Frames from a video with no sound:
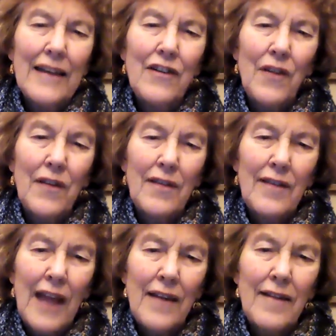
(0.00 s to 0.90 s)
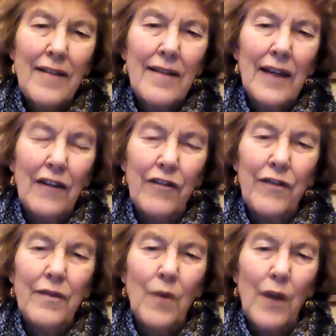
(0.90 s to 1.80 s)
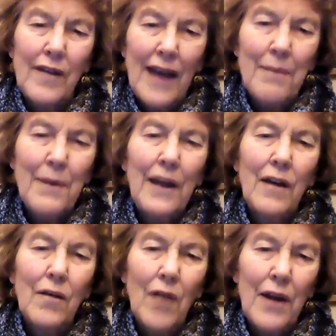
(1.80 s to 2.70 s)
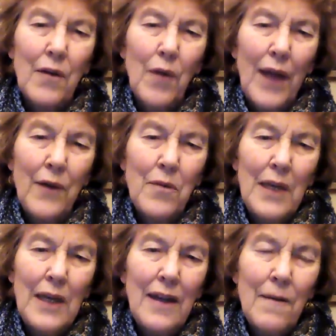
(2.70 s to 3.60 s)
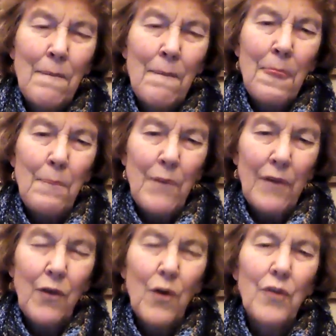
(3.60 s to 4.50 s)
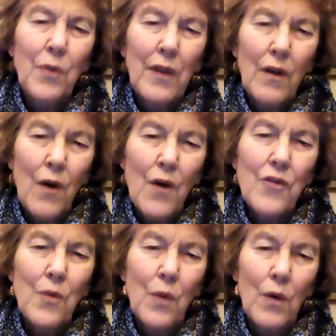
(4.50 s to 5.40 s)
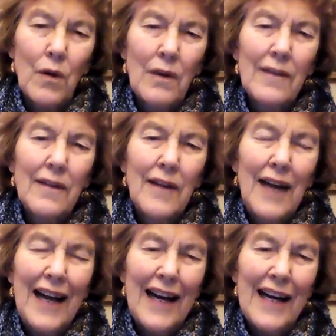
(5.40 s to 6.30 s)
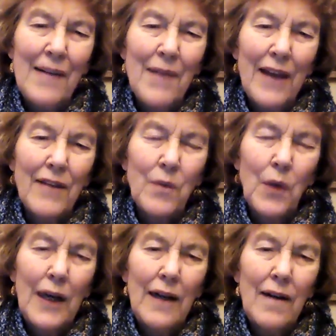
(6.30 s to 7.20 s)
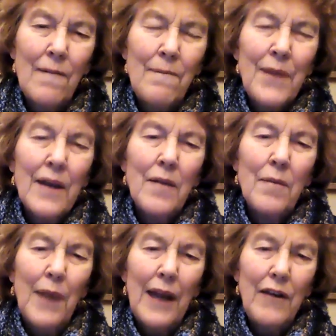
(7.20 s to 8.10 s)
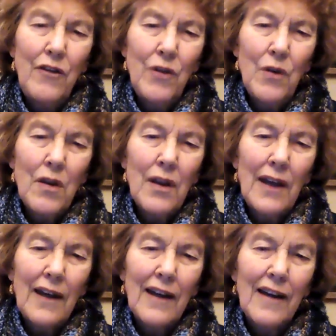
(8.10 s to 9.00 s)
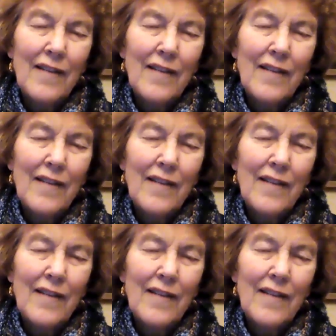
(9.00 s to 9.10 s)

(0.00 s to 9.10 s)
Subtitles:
to the sense of what's happening right around me, of course, with the larger world as well. But I do think